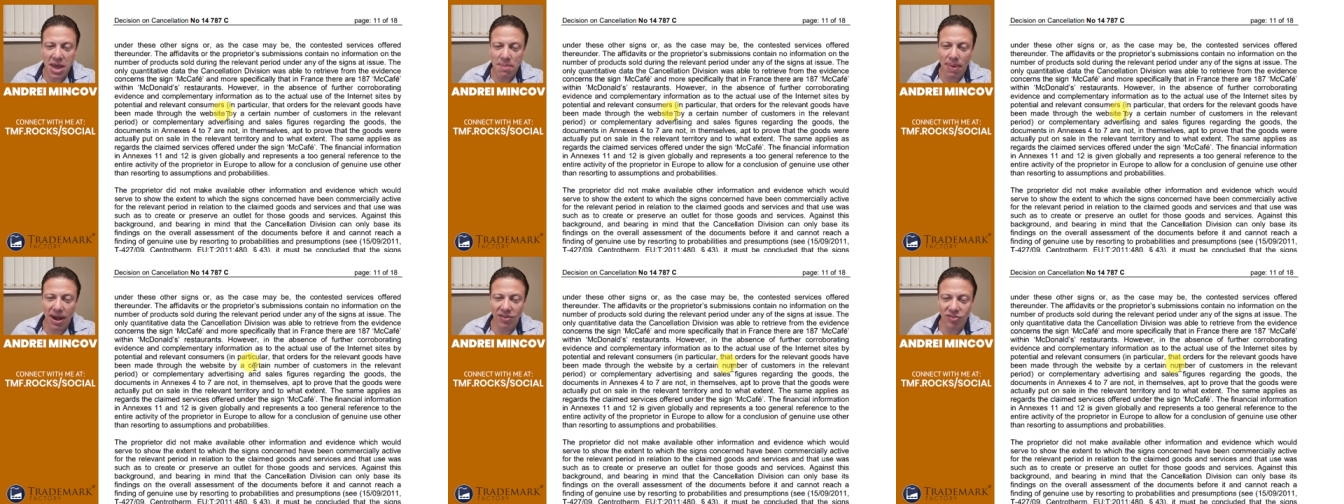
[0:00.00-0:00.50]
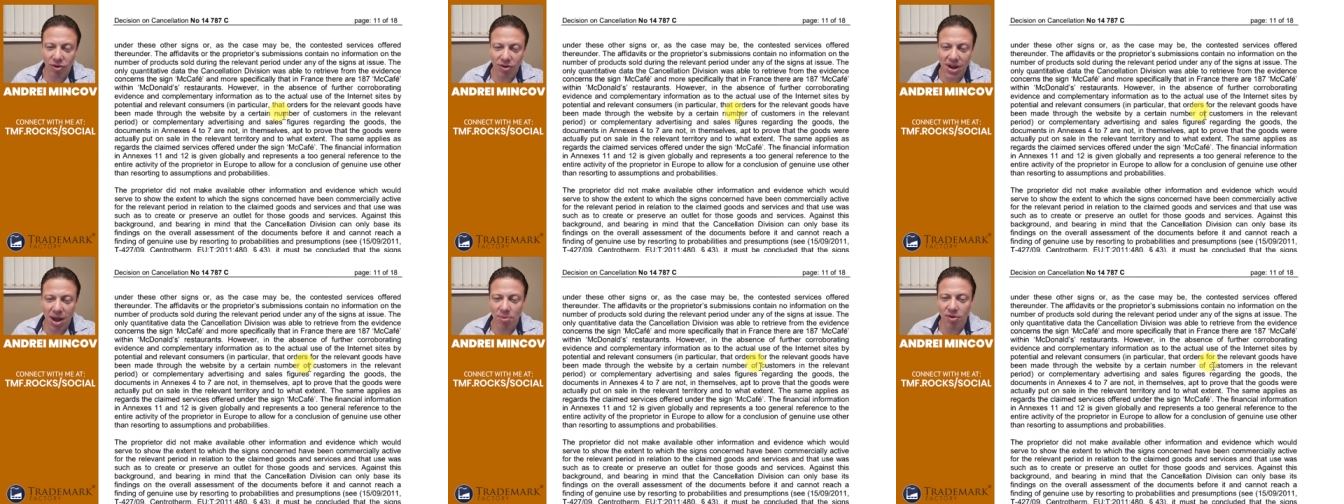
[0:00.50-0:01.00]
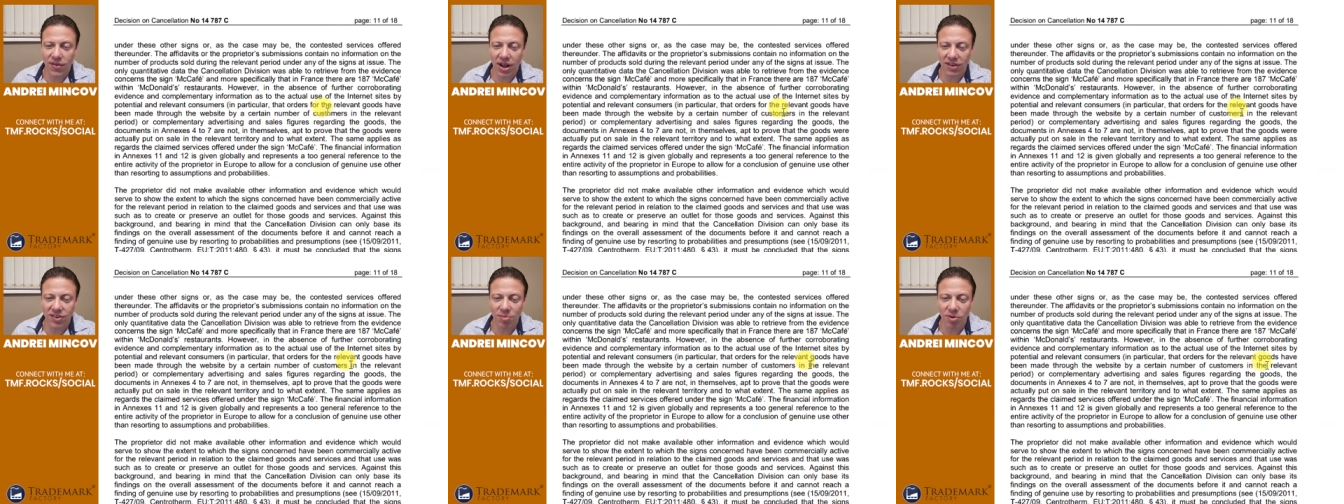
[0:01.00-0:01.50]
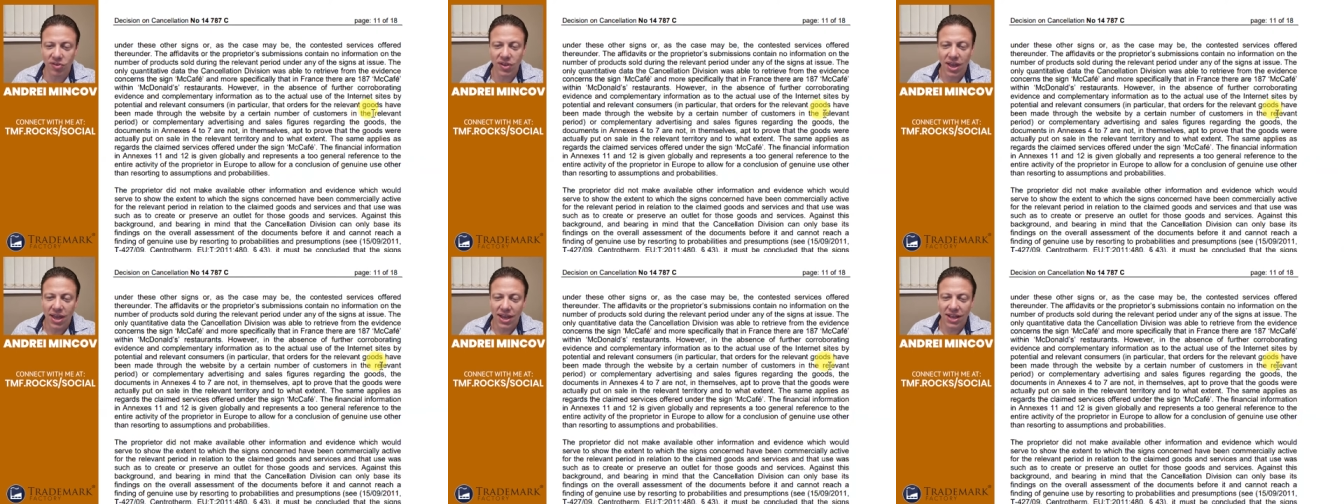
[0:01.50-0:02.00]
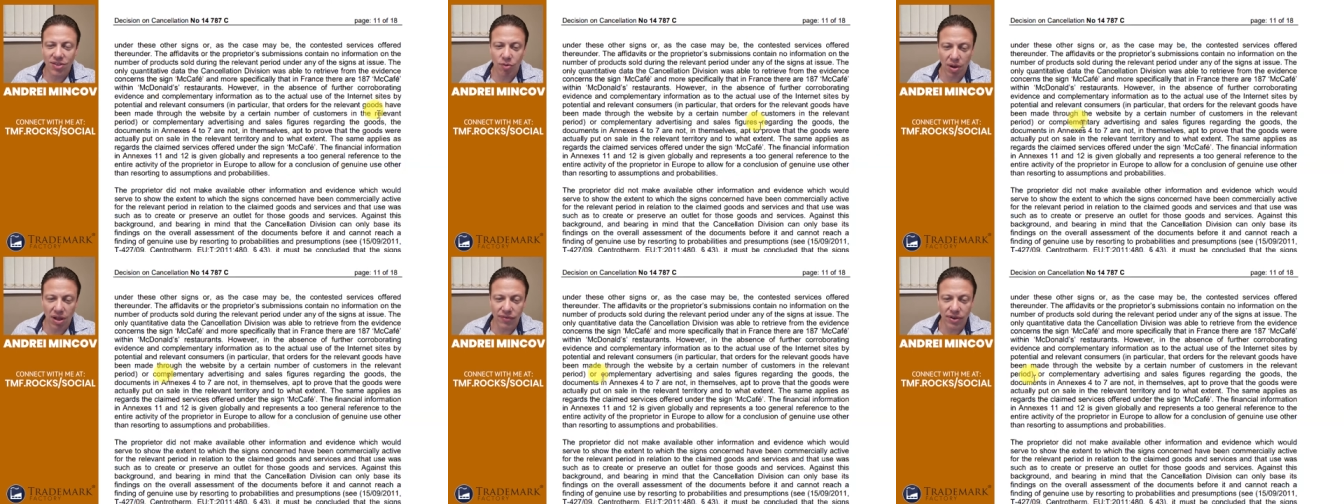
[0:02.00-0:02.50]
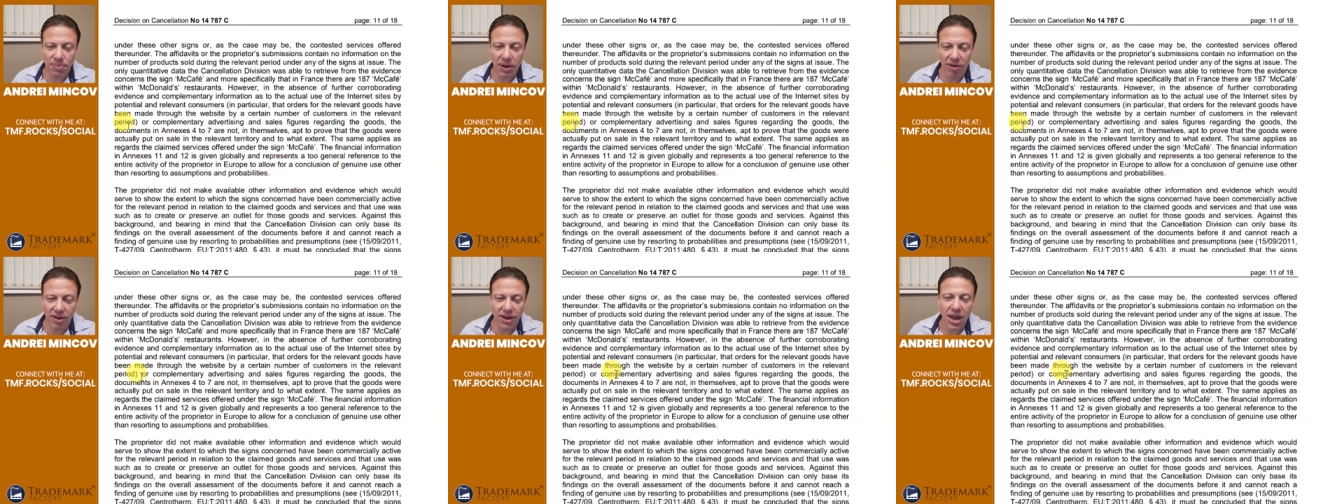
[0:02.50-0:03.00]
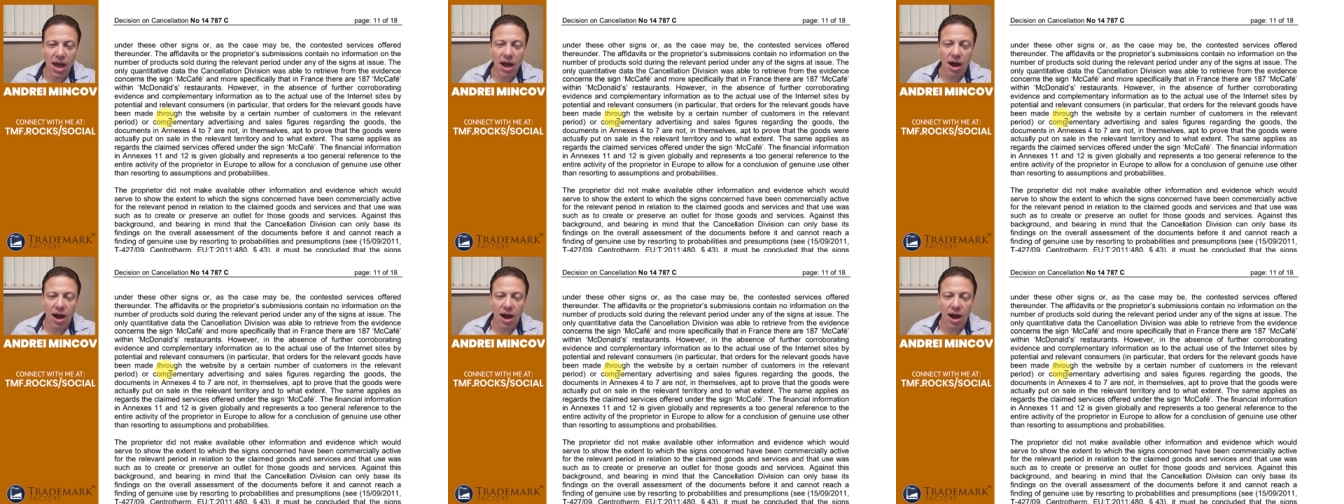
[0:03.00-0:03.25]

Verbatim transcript: by a certain number of customers in the relevant period,